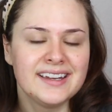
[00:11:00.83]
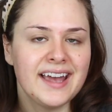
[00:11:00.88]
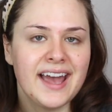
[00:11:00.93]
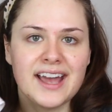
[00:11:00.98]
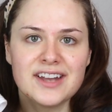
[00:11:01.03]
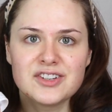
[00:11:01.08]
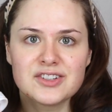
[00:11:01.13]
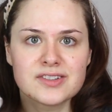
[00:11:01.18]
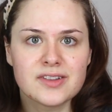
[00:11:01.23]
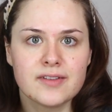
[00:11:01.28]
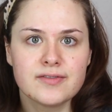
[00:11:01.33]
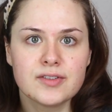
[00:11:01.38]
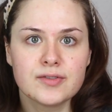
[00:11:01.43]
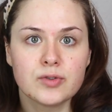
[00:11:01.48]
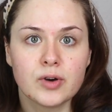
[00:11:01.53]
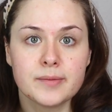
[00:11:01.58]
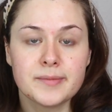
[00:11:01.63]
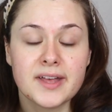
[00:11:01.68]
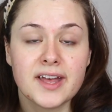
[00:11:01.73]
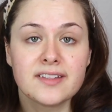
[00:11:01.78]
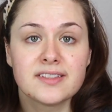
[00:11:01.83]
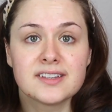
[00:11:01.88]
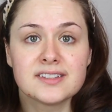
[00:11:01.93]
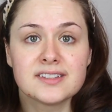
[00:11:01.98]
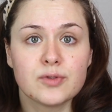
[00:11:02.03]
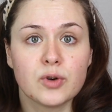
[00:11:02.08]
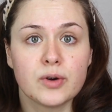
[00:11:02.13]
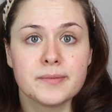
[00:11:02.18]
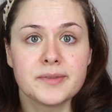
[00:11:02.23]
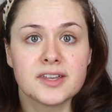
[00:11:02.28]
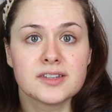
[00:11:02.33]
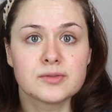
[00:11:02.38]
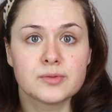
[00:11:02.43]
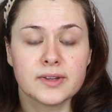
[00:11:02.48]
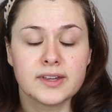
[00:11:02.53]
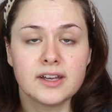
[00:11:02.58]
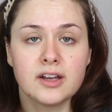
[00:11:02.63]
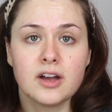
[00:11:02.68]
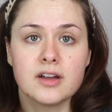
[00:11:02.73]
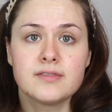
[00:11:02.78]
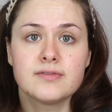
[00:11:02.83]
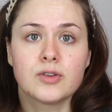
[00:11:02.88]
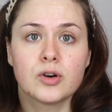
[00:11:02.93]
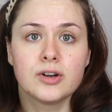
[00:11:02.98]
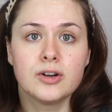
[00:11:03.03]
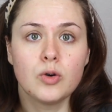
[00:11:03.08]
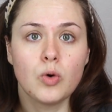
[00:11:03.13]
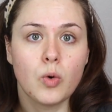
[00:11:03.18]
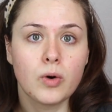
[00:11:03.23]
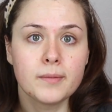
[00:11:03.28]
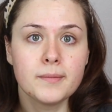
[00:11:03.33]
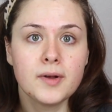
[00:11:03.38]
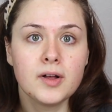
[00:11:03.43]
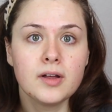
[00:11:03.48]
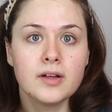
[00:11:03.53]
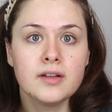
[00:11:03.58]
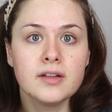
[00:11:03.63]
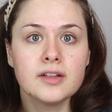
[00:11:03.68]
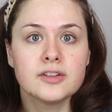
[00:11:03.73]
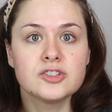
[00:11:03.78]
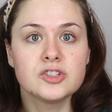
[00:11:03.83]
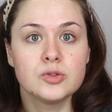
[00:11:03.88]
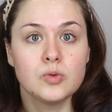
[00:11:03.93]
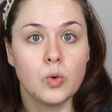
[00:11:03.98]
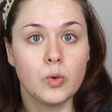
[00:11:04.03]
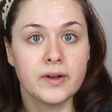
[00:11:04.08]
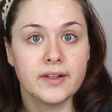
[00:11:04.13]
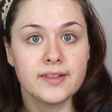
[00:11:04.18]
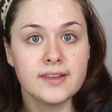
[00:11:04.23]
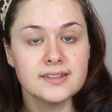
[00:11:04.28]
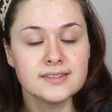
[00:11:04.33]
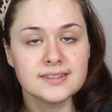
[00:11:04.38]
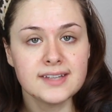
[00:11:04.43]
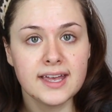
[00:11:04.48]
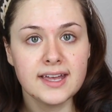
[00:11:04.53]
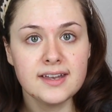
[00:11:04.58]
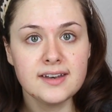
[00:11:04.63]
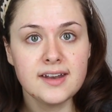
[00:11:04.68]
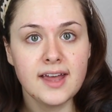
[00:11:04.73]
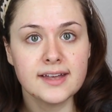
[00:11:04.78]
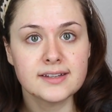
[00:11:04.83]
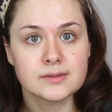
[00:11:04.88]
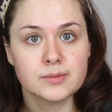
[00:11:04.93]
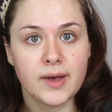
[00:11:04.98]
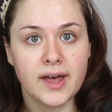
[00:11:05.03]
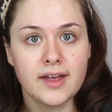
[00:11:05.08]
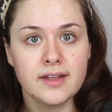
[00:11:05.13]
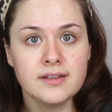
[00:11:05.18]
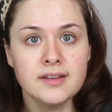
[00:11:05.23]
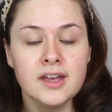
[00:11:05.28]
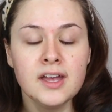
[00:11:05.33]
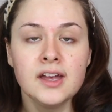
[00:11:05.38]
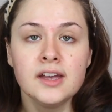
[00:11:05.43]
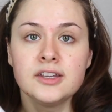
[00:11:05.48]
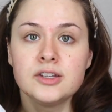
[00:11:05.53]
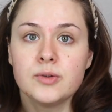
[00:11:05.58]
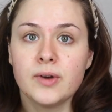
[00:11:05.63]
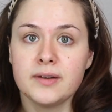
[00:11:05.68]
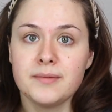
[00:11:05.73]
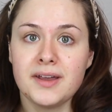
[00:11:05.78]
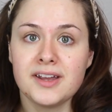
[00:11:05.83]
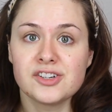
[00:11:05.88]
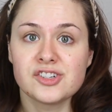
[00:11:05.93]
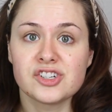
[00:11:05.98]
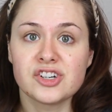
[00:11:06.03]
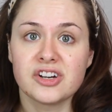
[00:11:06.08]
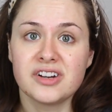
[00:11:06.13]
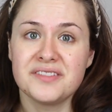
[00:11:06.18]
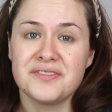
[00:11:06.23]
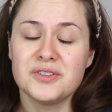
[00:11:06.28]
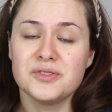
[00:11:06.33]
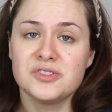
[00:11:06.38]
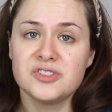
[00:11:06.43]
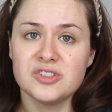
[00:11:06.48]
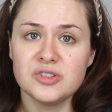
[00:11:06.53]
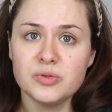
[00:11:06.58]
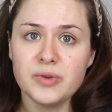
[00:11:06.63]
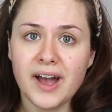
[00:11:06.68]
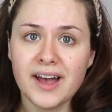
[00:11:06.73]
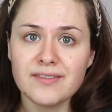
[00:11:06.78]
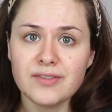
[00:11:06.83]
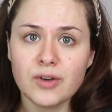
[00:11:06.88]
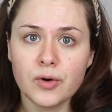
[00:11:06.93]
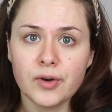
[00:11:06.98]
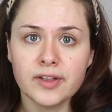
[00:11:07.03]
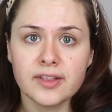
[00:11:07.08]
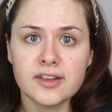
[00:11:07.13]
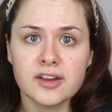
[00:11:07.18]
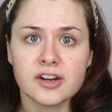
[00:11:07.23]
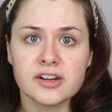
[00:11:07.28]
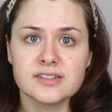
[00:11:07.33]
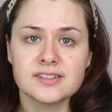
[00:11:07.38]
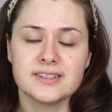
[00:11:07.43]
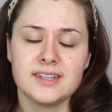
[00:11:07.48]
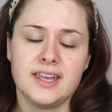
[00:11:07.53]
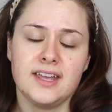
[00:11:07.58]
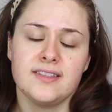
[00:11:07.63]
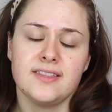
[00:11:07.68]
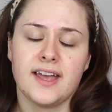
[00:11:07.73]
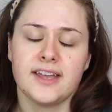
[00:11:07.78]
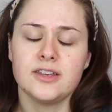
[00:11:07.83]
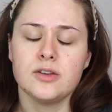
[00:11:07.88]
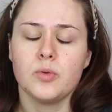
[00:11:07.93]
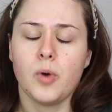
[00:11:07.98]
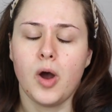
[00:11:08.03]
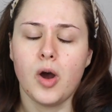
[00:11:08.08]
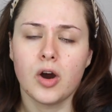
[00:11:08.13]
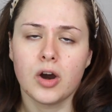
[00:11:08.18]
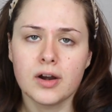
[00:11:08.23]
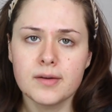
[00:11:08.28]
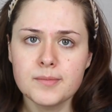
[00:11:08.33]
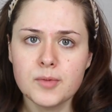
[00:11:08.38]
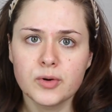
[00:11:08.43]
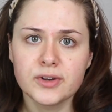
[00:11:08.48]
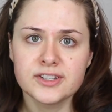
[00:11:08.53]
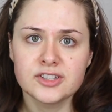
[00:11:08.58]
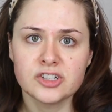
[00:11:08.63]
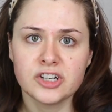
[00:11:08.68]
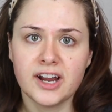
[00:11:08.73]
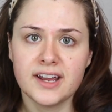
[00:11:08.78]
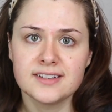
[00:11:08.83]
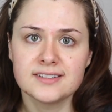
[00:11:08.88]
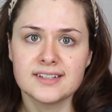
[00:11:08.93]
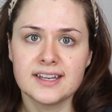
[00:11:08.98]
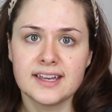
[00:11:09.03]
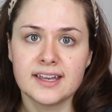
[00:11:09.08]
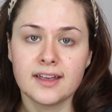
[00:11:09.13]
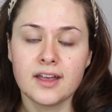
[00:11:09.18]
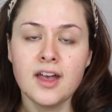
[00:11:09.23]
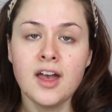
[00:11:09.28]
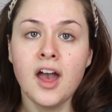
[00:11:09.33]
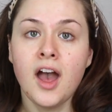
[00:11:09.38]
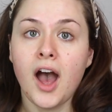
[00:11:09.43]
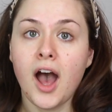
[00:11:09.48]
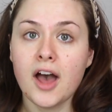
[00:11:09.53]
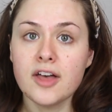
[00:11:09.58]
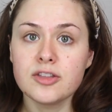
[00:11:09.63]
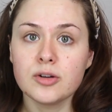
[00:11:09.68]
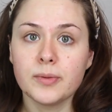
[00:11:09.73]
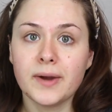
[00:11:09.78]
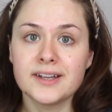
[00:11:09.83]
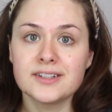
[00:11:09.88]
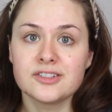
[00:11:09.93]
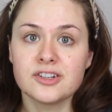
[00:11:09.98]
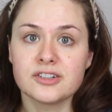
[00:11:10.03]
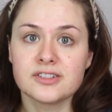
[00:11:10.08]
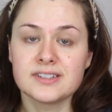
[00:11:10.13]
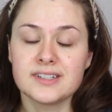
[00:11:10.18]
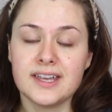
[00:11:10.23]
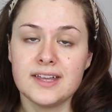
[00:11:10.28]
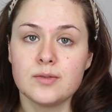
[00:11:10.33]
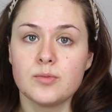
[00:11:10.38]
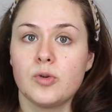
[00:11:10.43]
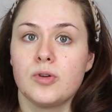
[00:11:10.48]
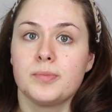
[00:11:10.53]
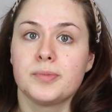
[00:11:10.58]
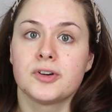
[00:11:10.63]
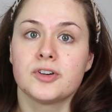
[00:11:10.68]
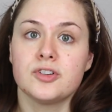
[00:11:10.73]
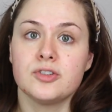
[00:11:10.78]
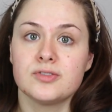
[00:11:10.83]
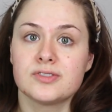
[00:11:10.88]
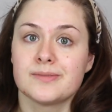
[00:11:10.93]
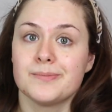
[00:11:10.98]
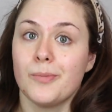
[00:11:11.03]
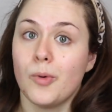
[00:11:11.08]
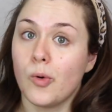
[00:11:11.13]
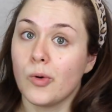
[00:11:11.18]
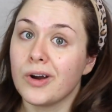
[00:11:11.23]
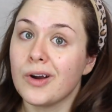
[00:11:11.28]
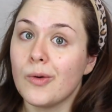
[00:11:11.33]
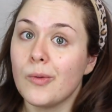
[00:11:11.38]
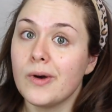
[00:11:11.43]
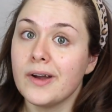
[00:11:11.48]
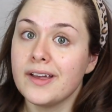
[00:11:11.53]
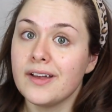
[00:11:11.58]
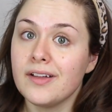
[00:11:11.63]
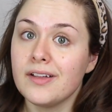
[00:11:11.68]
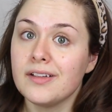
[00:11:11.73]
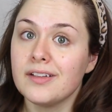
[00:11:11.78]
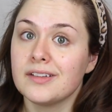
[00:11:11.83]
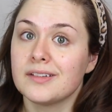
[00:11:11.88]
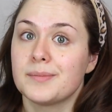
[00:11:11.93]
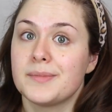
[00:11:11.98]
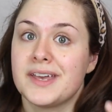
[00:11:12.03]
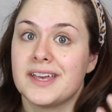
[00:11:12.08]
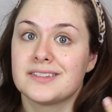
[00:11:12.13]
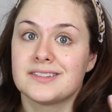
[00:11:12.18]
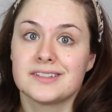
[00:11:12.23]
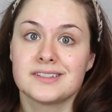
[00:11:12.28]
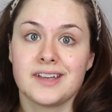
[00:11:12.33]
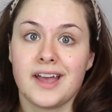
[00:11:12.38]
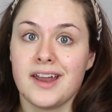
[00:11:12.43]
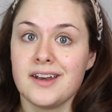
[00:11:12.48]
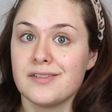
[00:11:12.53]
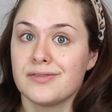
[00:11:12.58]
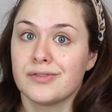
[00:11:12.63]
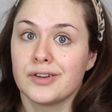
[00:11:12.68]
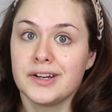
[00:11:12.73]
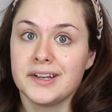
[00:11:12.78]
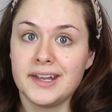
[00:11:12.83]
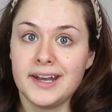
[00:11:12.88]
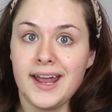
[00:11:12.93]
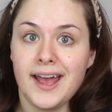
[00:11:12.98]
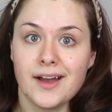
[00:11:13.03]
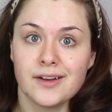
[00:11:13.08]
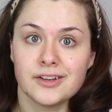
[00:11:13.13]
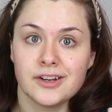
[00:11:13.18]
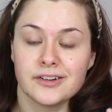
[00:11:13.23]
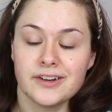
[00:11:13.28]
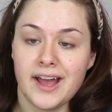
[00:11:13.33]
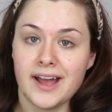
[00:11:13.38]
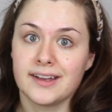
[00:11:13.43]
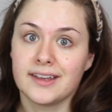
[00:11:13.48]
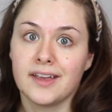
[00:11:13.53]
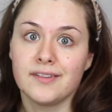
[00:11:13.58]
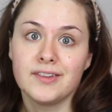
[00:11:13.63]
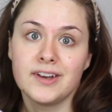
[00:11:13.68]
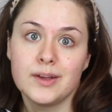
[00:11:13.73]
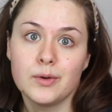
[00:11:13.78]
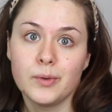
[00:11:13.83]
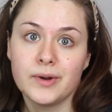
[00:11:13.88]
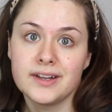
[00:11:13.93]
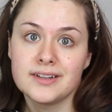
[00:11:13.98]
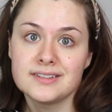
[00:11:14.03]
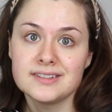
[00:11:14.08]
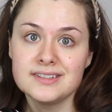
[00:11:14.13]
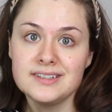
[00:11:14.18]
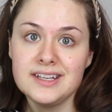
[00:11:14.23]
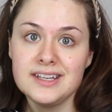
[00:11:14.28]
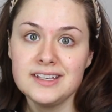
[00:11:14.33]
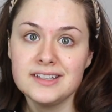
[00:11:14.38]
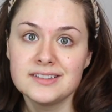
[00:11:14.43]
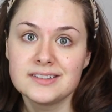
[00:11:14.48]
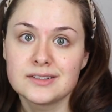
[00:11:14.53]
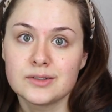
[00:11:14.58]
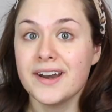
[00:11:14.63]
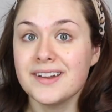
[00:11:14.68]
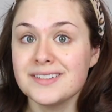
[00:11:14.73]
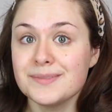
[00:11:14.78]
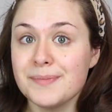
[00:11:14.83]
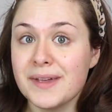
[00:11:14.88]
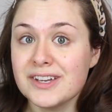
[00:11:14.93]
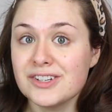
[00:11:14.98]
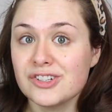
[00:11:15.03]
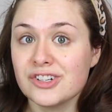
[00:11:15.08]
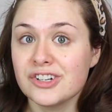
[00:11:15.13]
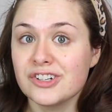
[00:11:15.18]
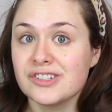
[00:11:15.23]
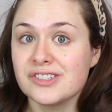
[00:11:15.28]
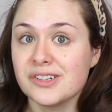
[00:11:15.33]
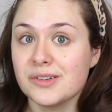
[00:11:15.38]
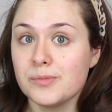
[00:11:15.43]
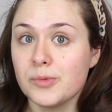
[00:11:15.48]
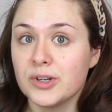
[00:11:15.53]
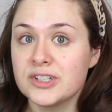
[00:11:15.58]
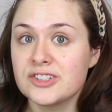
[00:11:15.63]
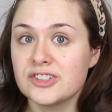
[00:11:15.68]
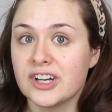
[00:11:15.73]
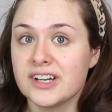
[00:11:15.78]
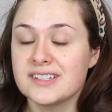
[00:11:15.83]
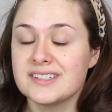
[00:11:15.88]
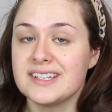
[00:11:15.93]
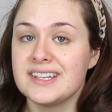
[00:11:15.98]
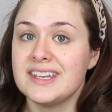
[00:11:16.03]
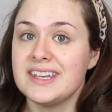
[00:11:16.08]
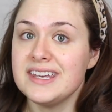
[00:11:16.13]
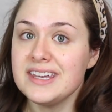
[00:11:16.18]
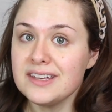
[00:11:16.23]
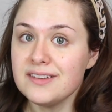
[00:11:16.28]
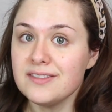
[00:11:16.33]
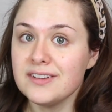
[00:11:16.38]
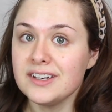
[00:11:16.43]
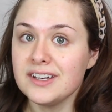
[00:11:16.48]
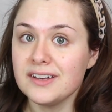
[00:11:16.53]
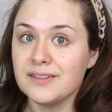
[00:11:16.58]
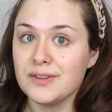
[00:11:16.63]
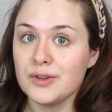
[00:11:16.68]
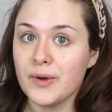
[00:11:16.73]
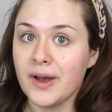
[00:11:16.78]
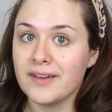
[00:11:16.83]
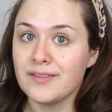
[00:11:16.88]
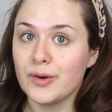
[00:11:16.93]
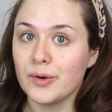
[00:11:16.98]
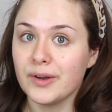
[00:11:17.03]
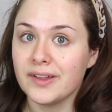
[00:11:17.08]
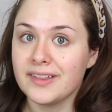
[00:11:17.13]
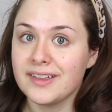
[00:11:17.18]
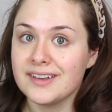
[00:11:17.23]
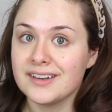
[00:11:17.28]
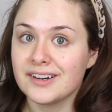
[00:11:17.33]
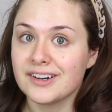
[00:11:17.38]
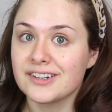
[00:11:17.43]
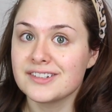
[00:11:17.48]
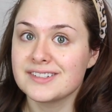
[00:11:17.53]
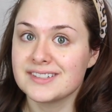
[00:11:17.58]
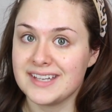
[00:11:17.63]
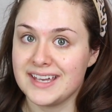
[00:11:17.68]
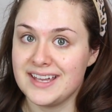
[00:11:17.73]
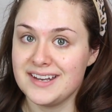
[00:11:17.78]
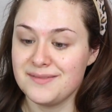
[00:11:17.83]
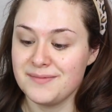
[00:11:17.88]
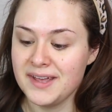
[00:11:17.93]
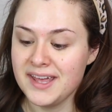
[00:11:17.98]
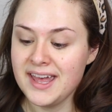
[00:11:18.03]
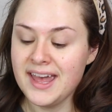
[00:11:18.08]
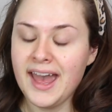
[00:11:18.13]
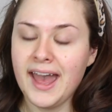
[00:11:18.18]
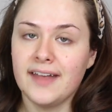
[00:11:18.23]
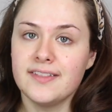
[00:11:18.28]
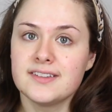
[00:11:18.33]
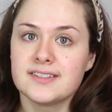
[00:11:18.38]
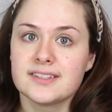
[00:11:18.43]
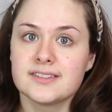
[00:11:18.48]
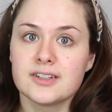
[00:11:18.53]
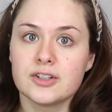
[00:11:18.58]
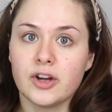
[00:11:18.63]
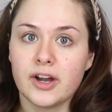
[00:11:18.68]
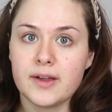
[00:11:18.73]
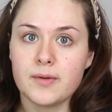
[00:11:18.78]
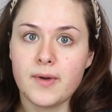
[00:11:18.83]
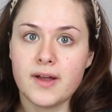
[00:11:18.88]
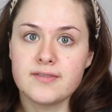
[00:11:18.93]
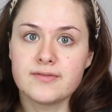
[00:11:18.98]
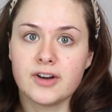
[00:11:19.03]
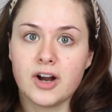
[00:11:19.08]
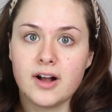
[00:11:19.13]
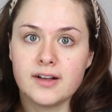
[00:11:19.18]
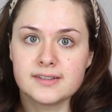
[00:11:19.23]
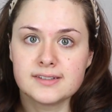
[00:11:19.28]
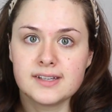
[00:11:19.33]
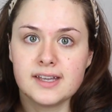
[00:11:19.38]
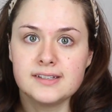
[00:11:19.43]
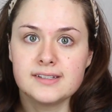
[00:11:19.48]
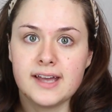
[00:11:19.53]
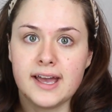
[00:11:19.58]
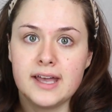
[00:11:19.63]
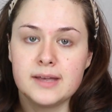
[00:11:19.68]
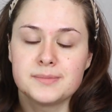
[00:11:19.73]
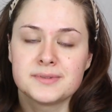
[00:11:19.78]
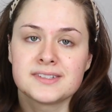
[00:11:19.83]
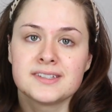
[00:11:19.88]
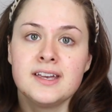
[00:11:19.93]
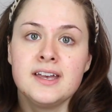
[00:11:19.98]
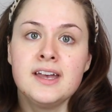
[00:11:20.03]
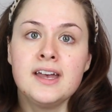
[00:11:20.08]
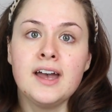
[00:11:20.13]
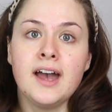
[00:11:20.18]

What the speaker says: I just love the formula. formula is really good for normal to oily skin as well. You want to make sure if you do have oilier skin that you are moisturizing. Otherwise, your skin will produce more oil because it's kind of freaking out. You're not giving it what it needs. So just make sure you're still moisturizing even if you have oilier skin. And this is a great one for all skin types.